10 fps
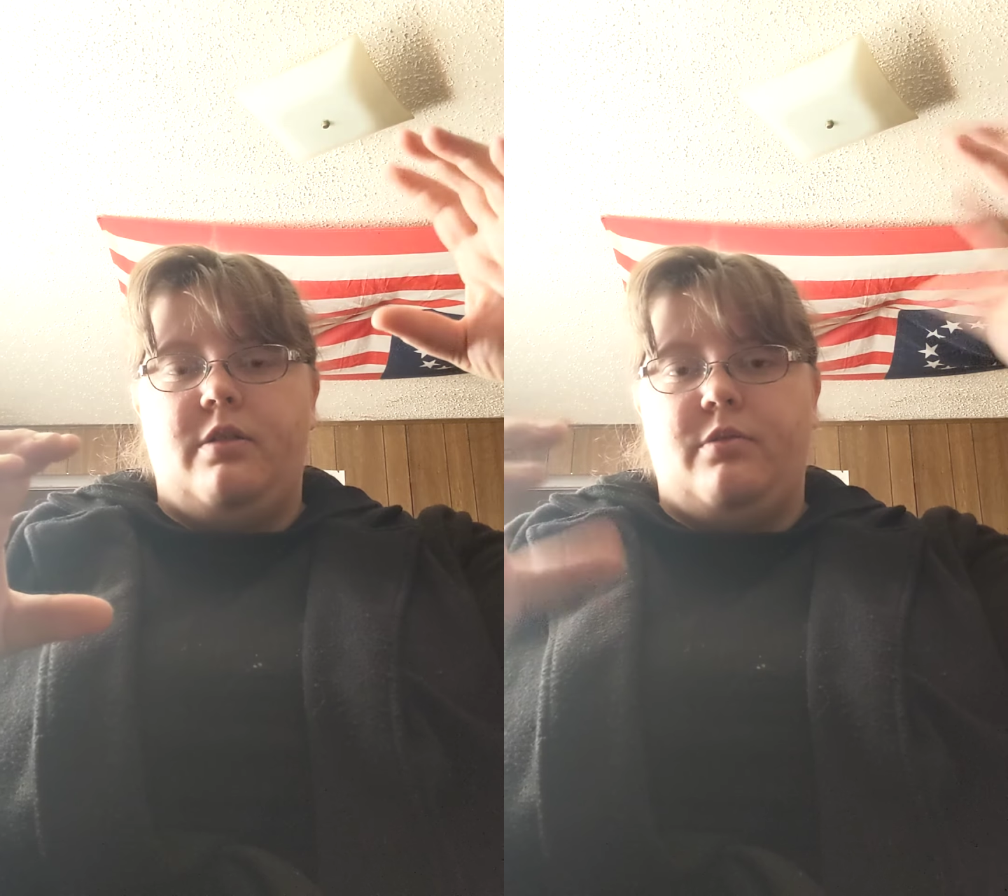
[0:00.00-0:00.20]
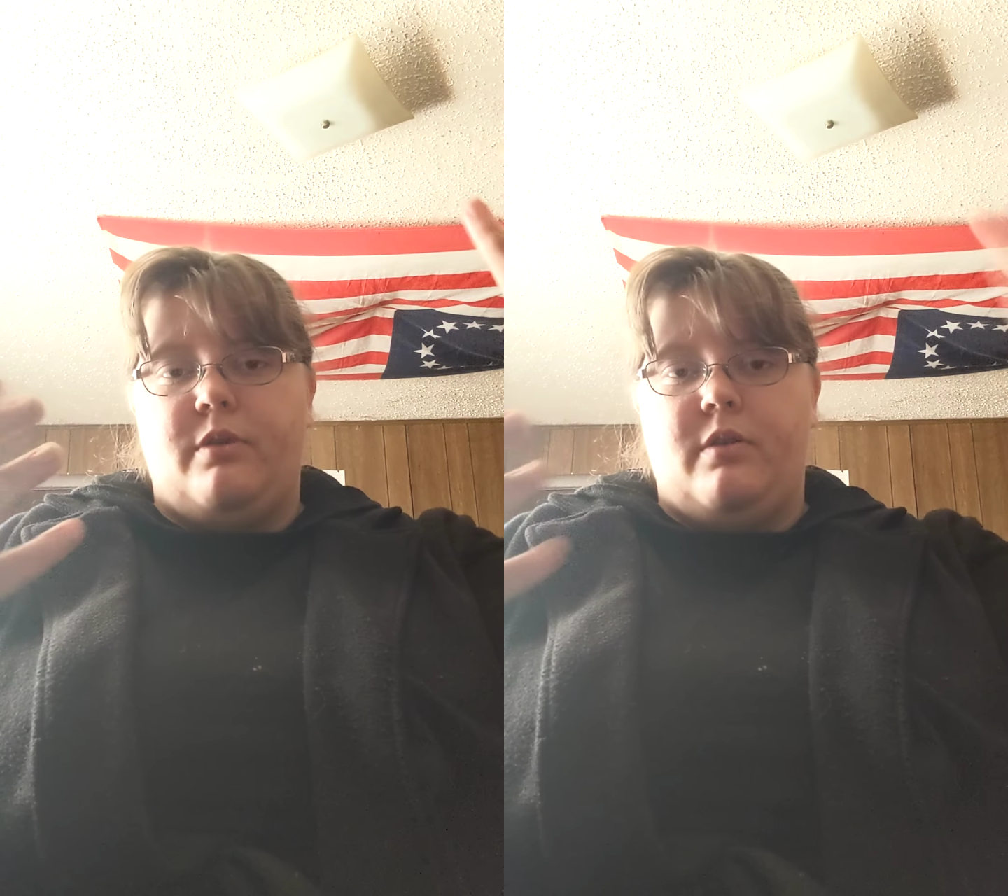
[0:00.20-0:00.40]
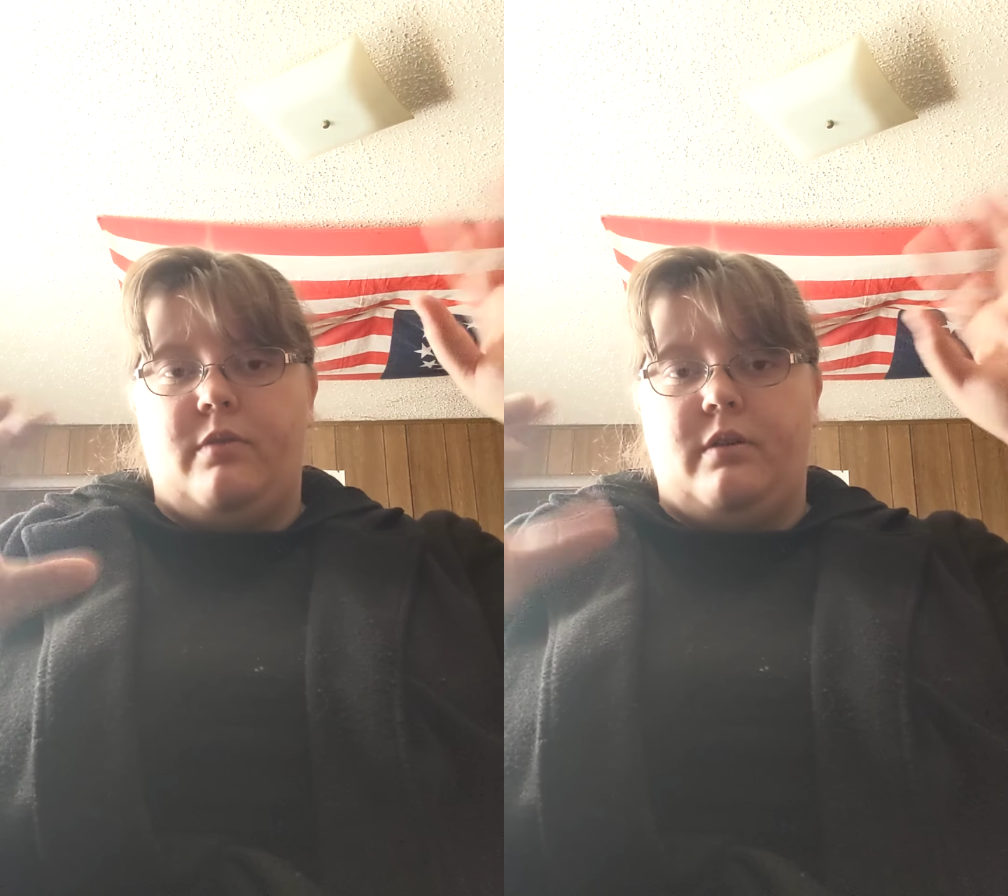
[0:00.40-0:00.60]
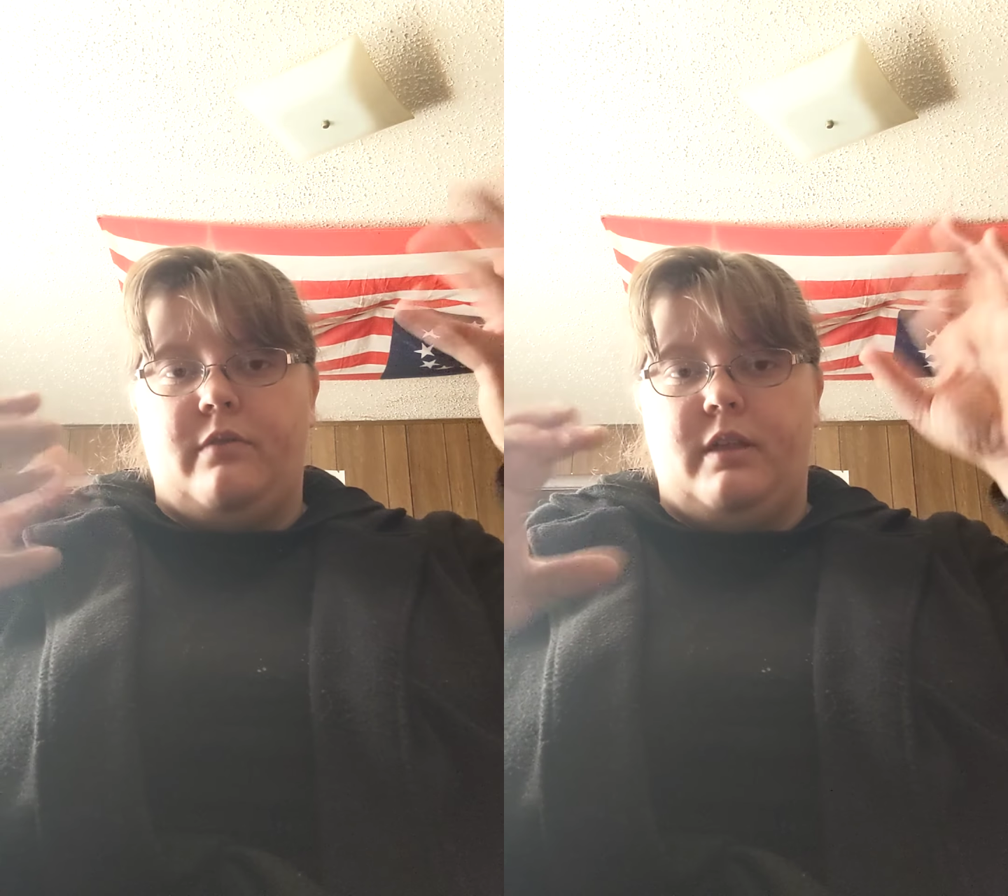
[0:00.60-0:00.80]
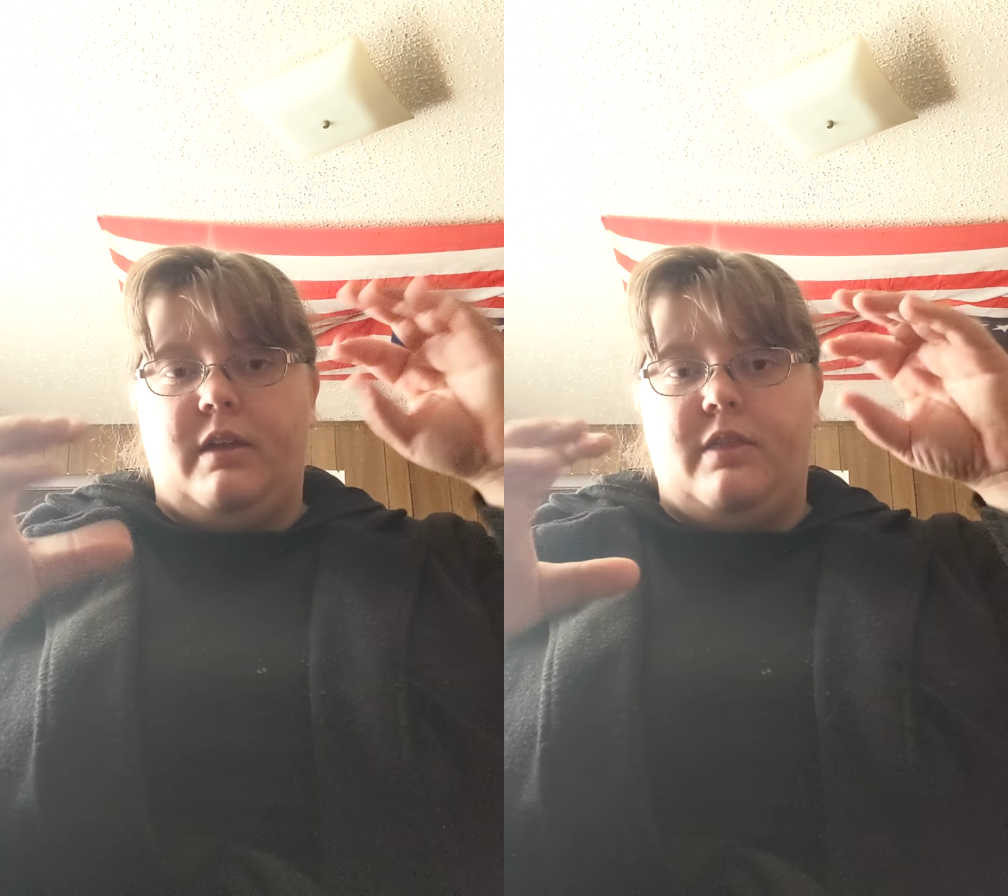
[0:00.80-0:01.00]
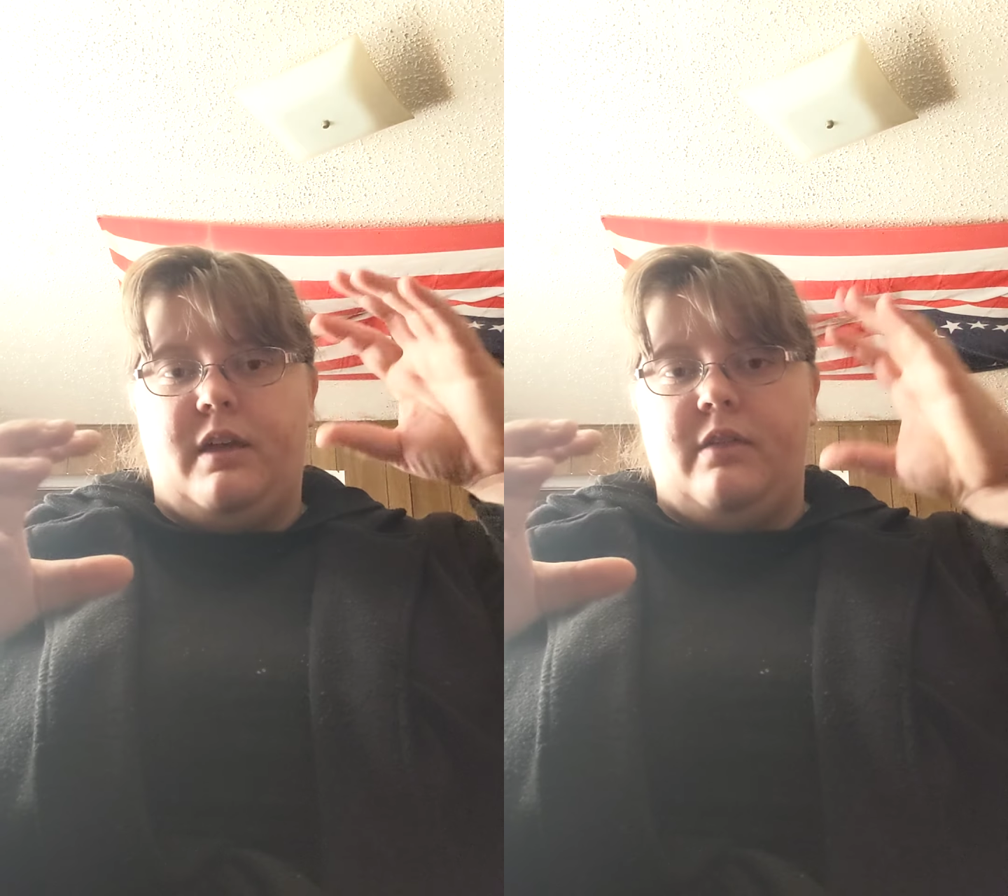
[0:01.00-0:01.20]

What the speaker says: 3 or whatever like that.